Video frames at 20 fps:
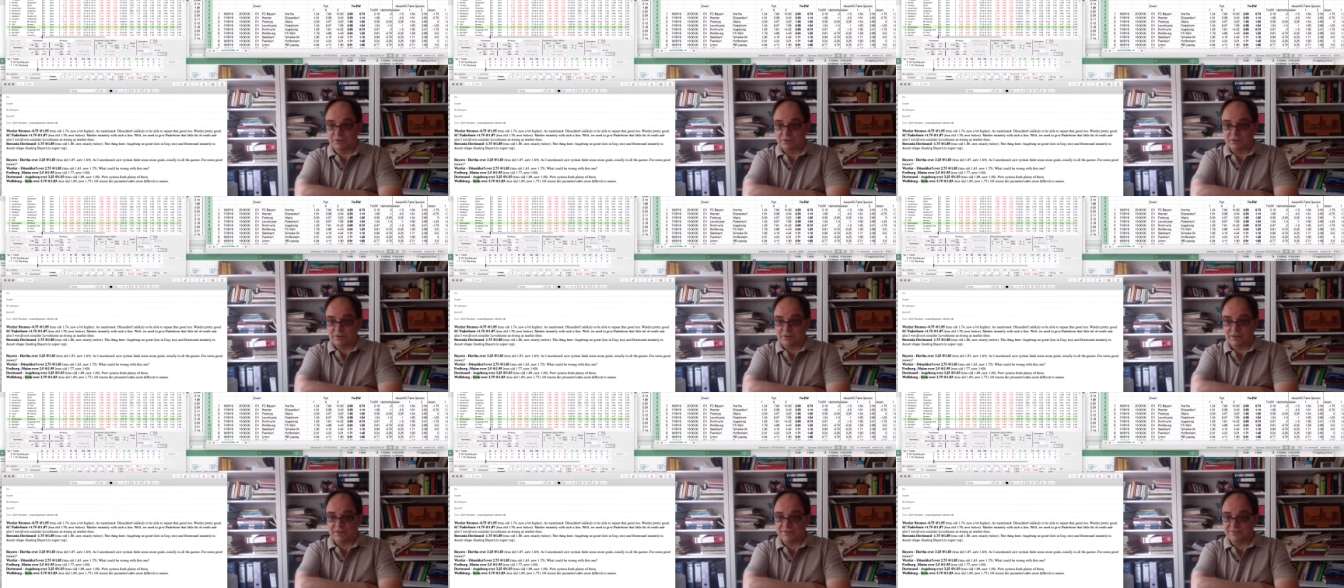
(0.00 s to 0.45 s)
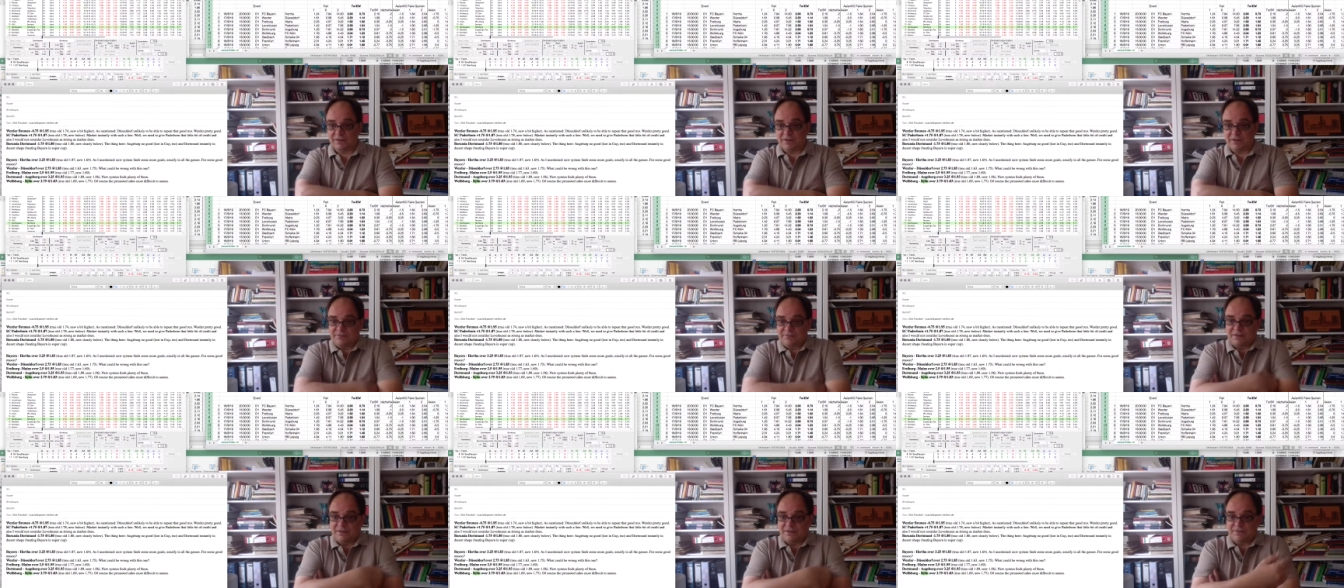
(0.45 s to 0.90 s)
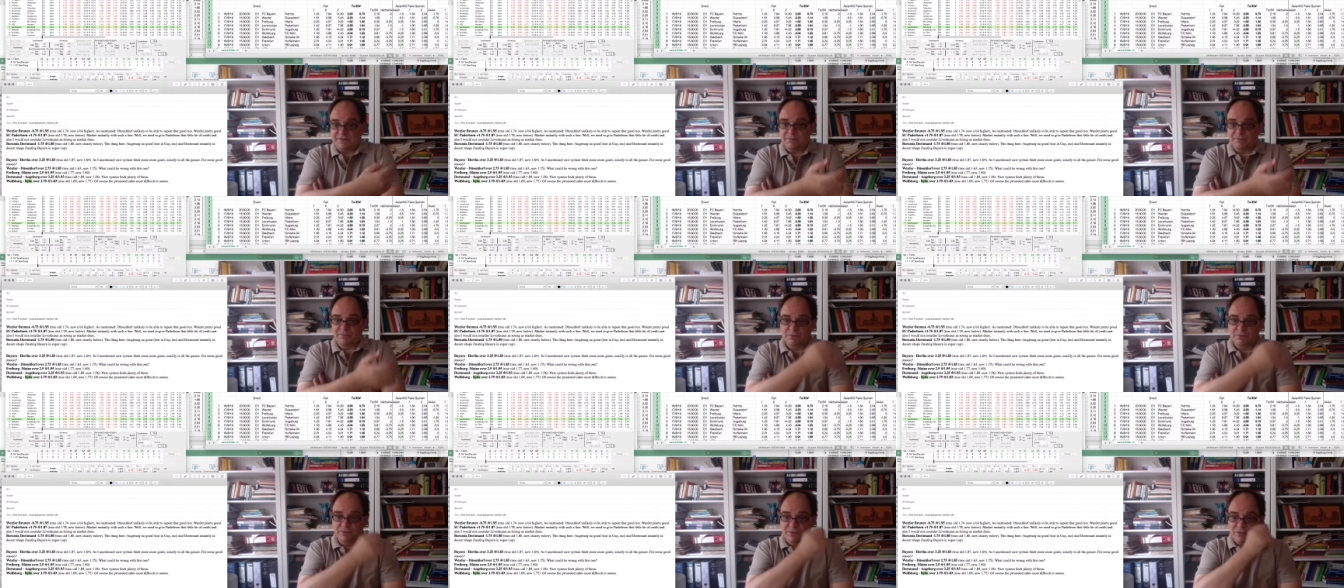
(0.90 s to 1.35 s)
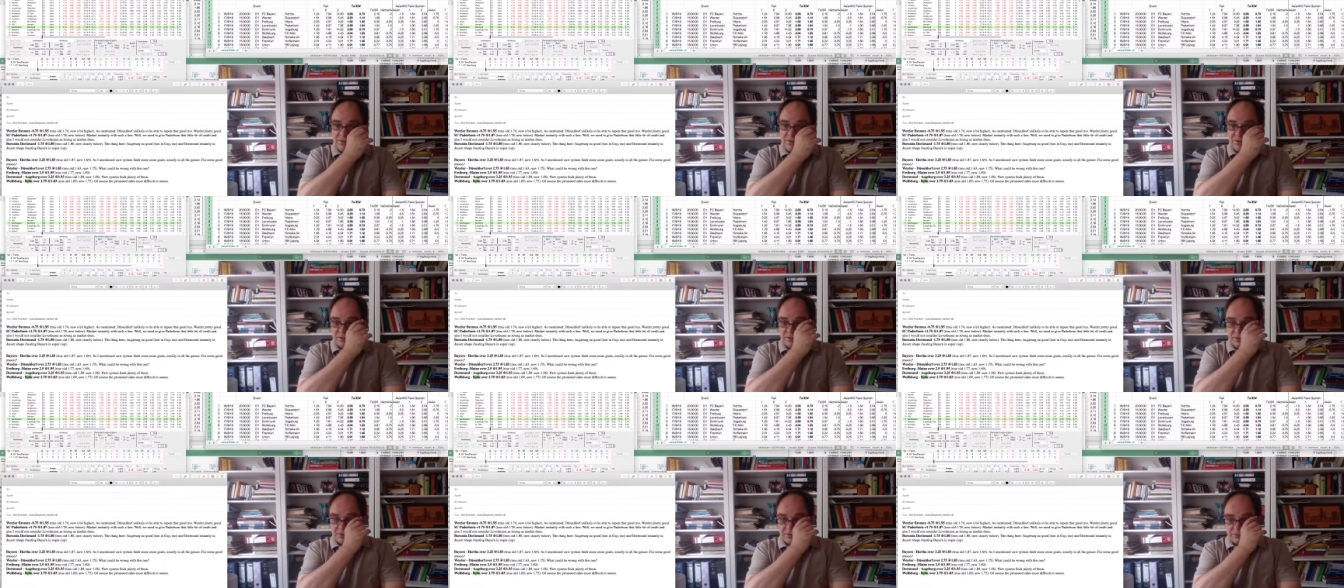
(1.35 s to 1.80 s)
I set them
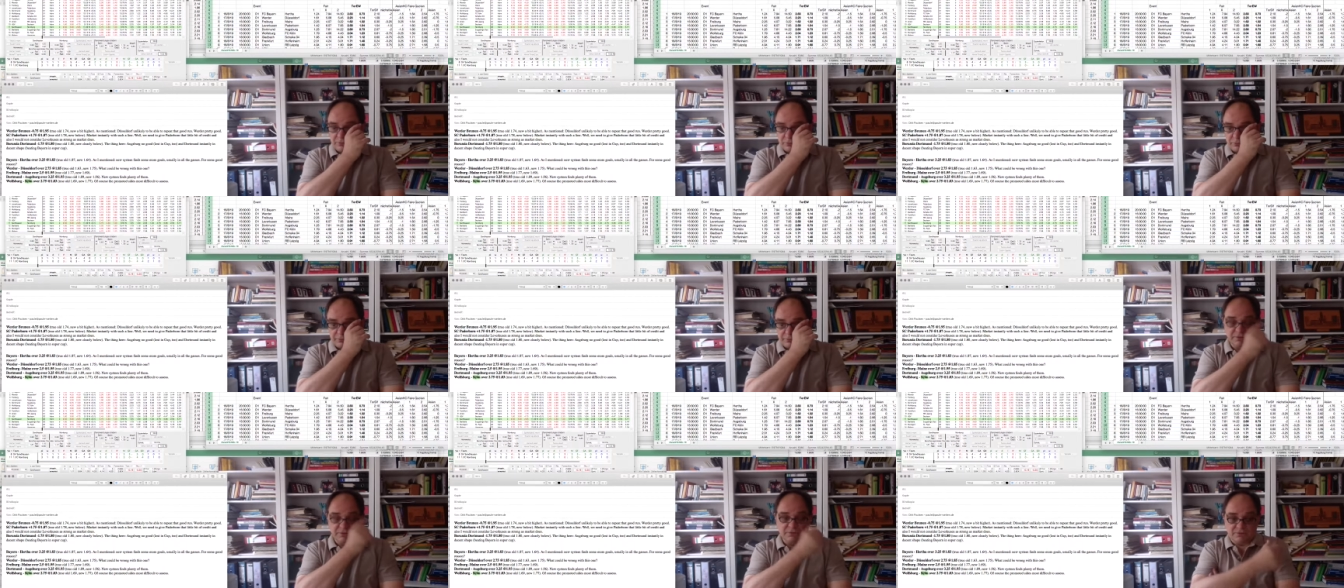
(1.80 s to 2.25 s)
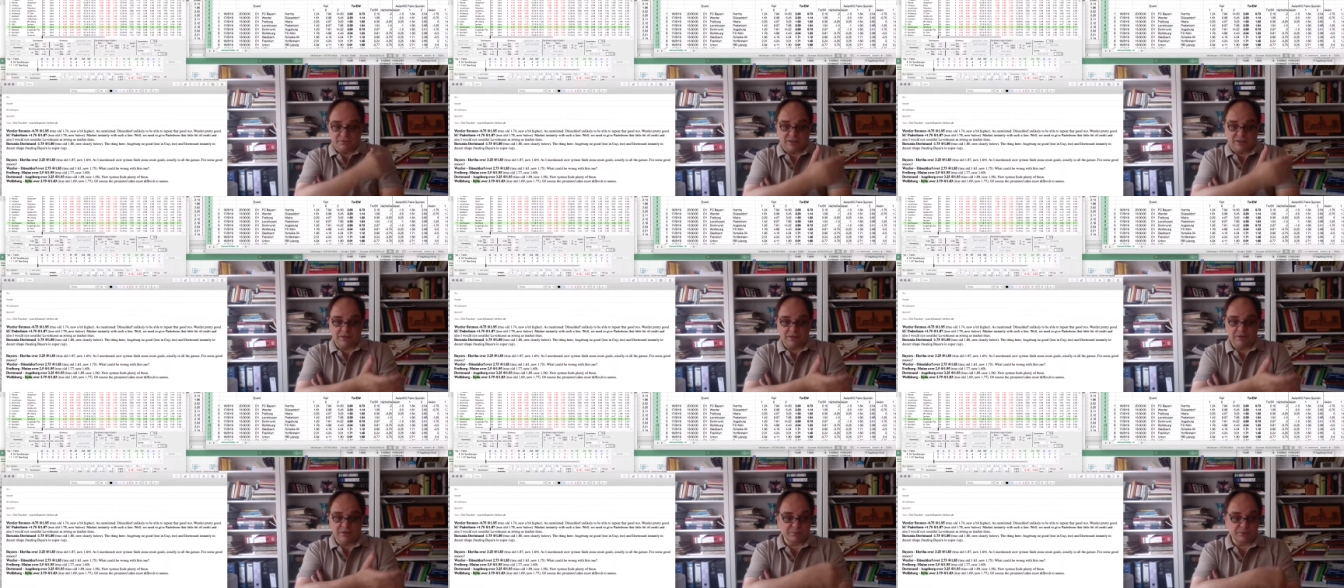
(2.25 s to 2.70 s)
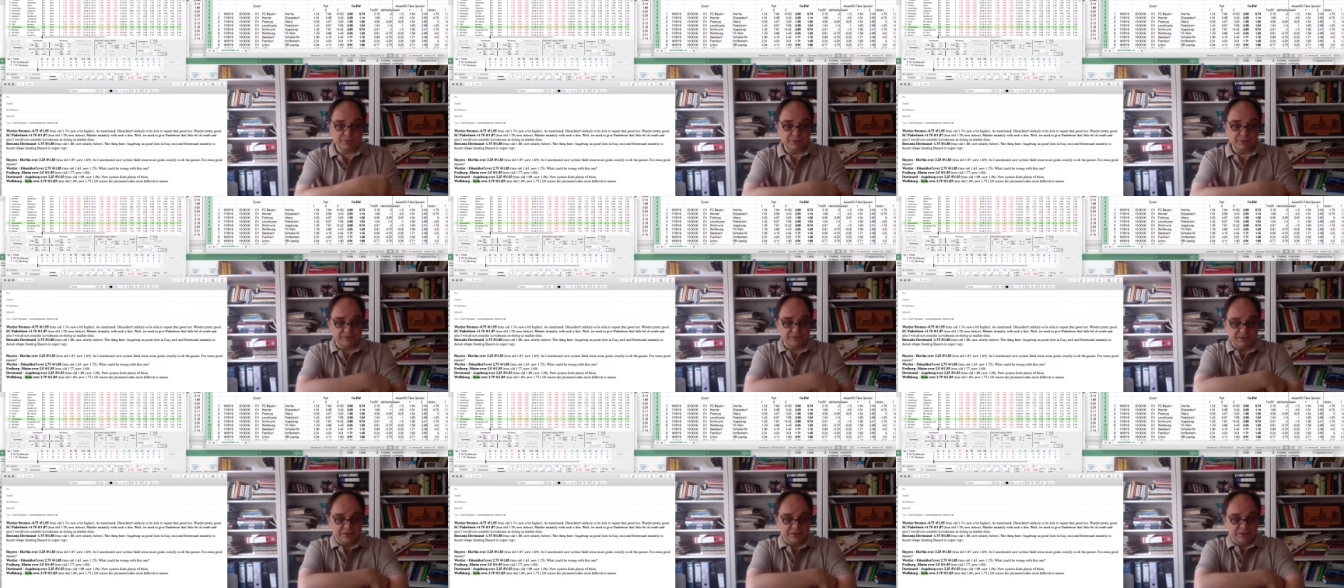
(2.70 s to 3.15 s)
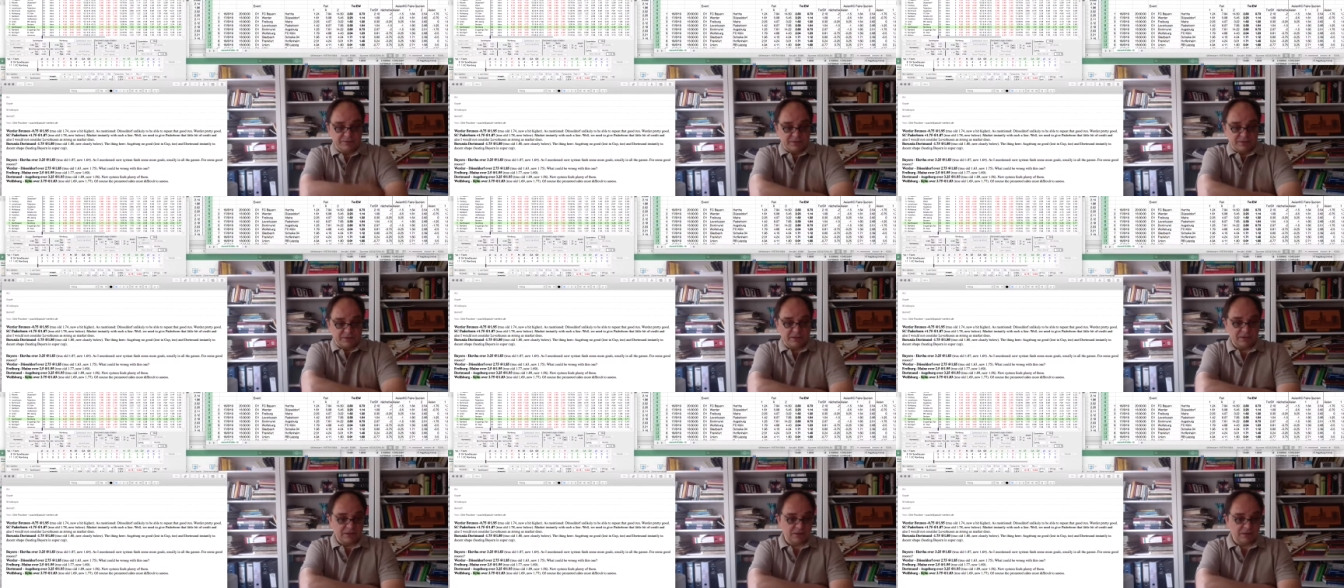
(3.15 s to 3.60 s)
to this kind of Bundesliga
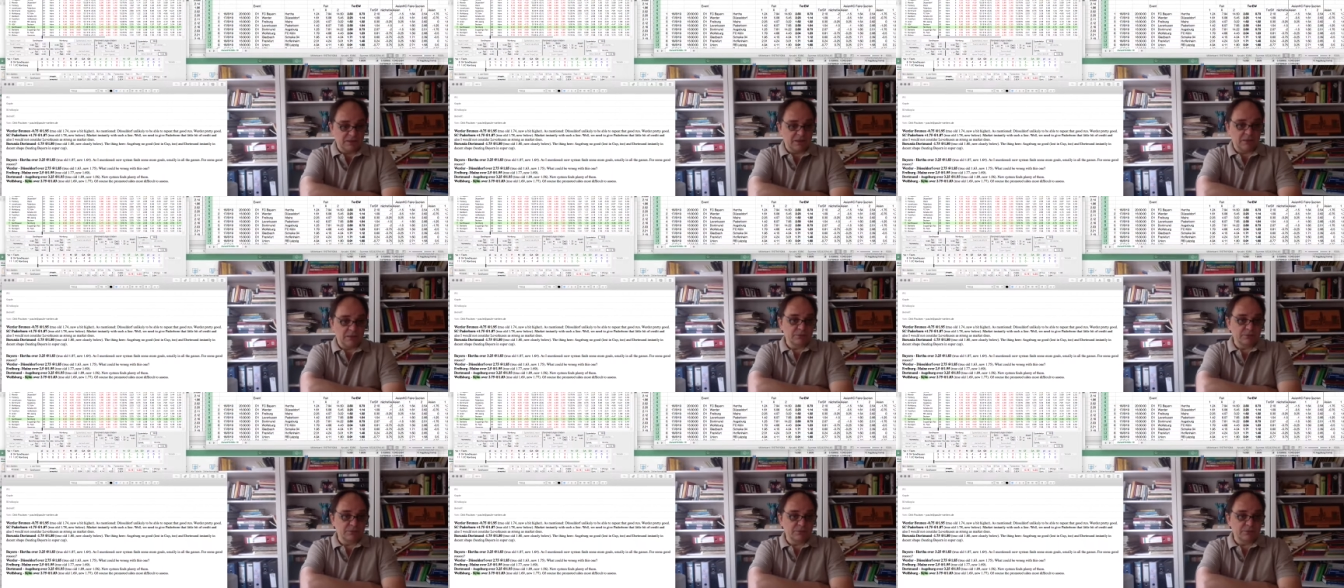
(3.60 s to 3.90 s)
standard, and I